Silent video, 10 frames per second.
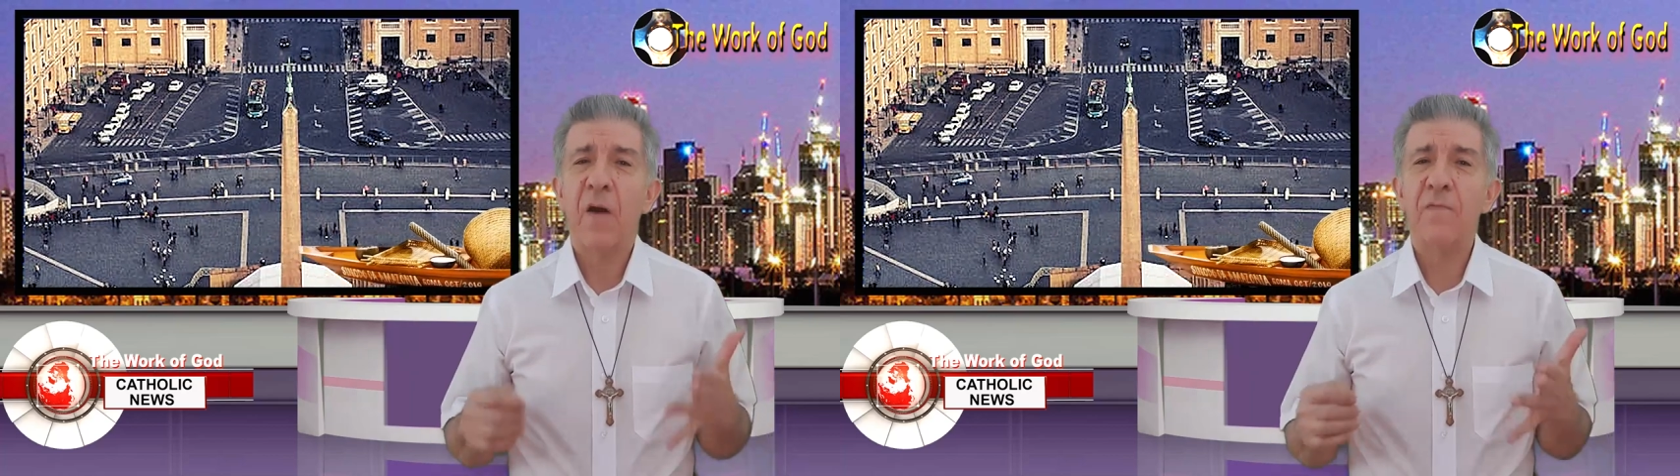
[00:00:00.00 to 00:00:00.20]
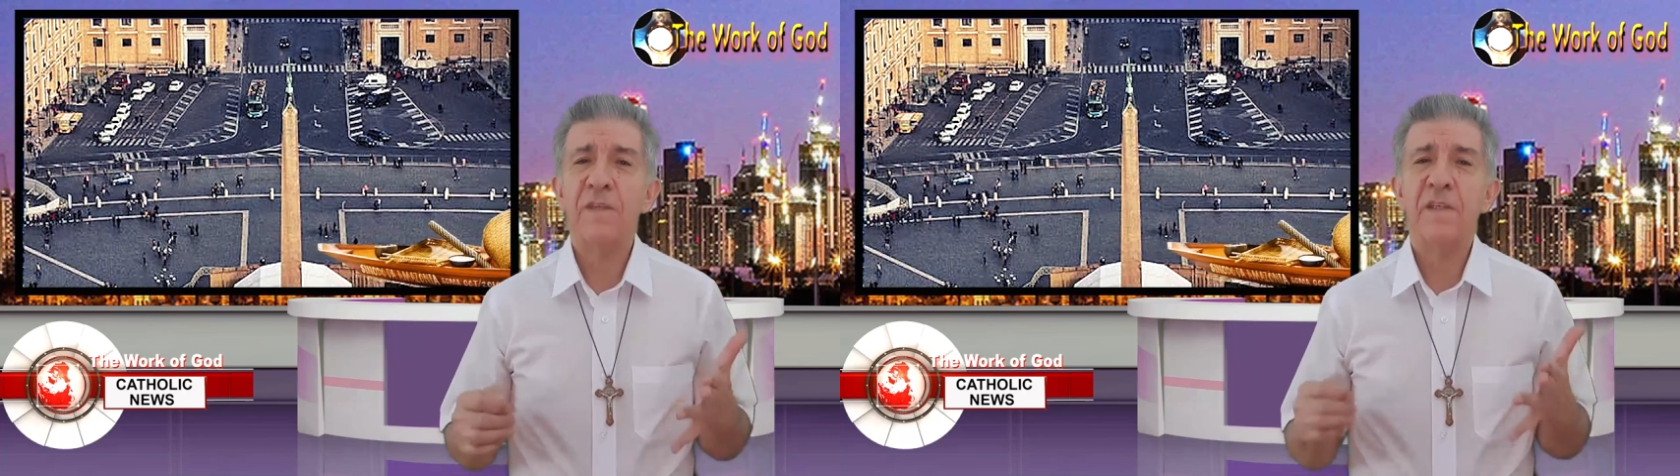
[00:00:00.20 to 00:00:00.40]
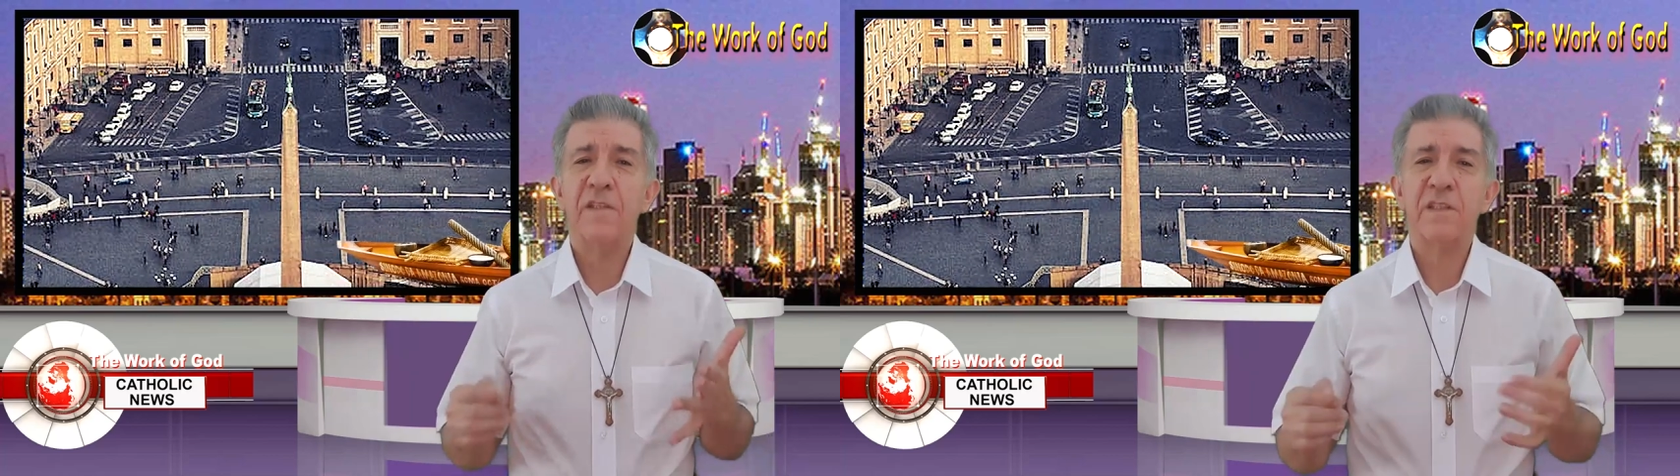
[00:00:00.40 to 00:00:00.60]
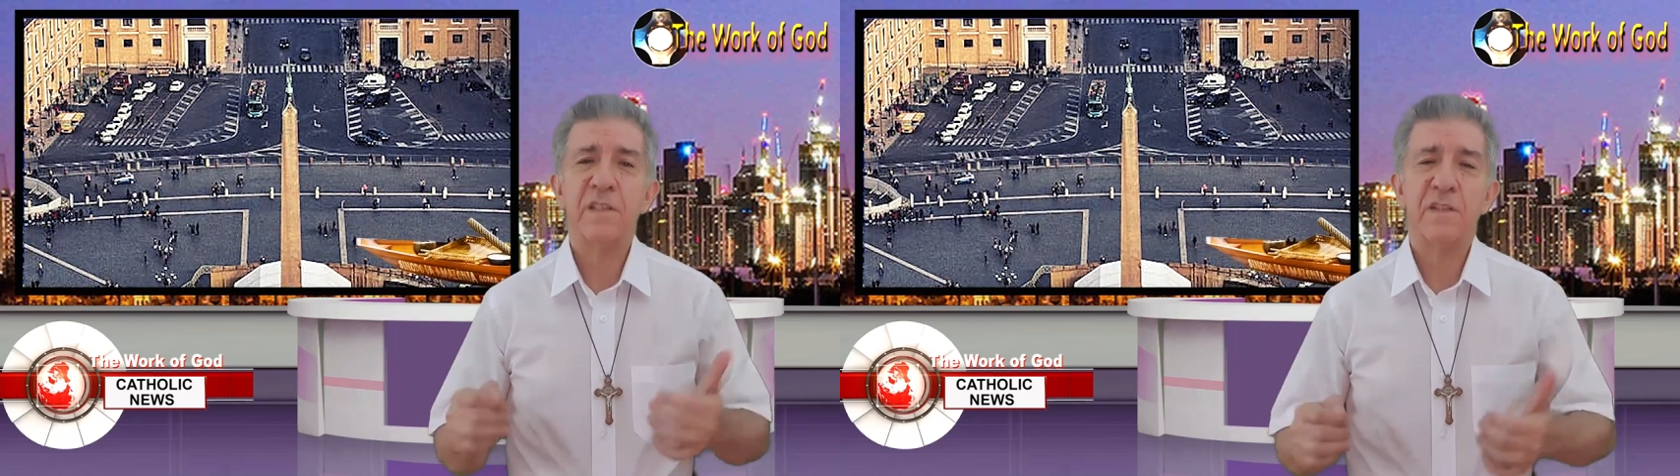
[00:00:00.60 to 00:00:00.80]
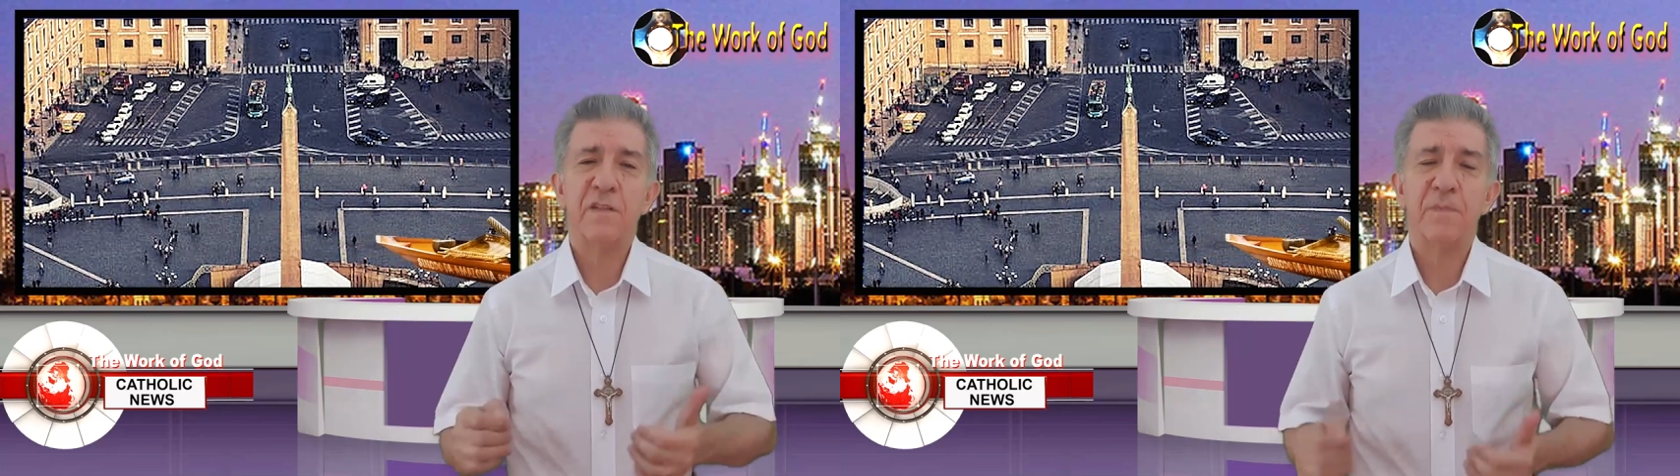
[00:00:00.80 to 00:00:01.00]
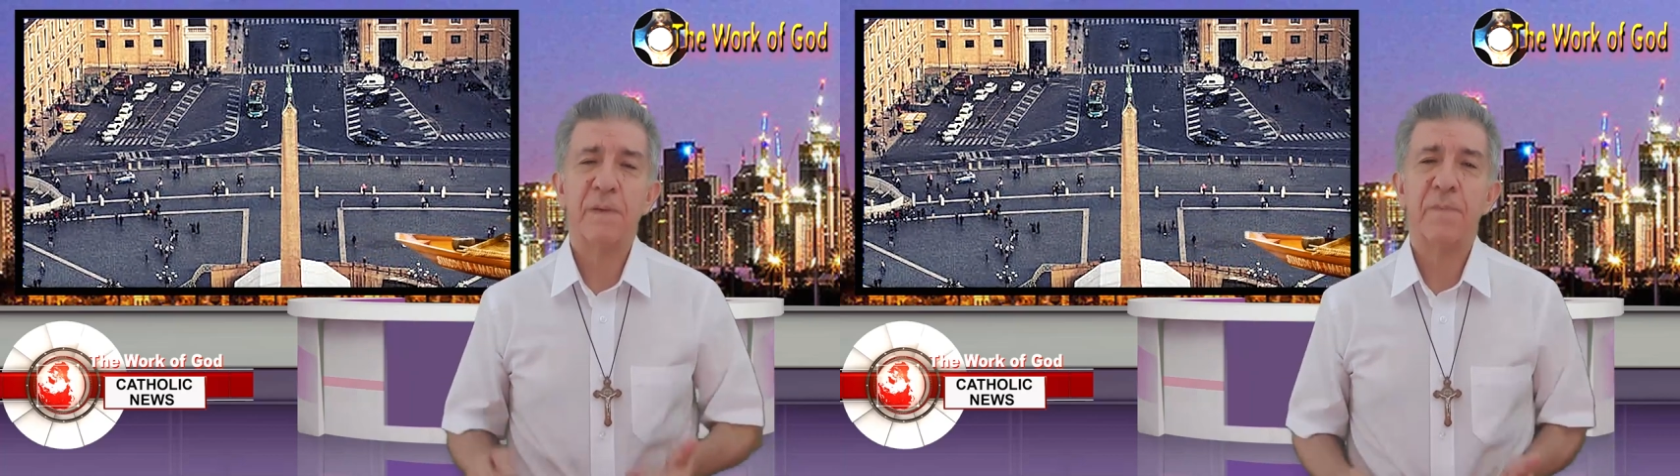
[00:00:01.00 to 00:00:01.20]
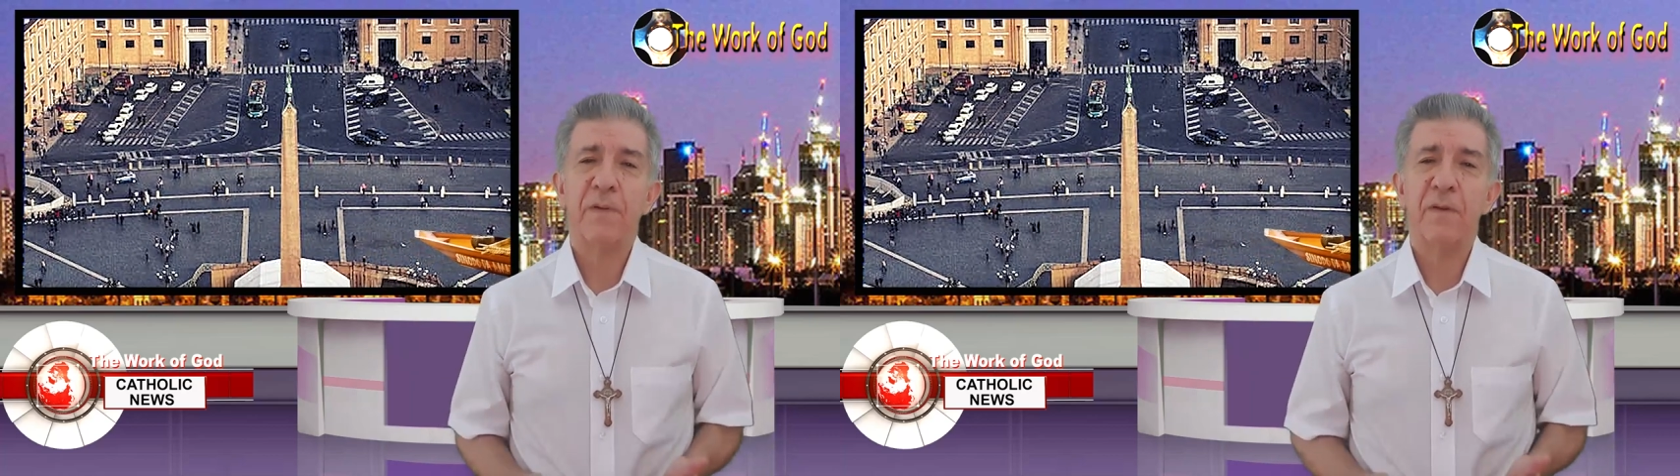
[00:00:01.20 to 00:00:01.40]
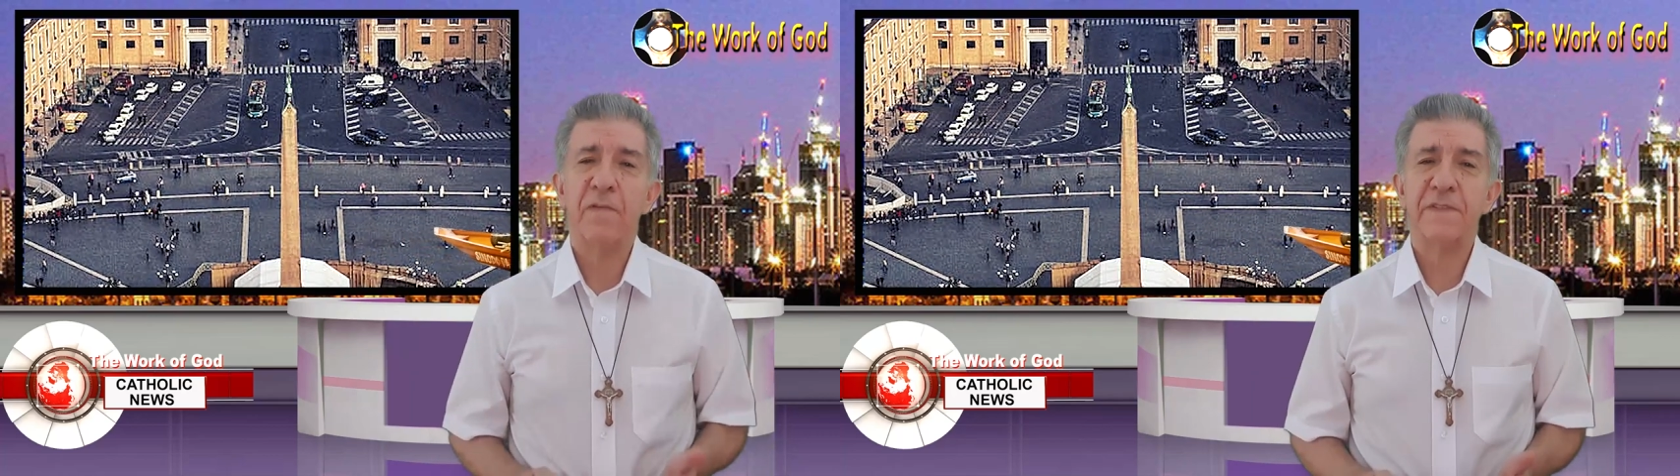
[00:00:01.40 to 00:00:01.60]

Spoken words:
of the indigenous people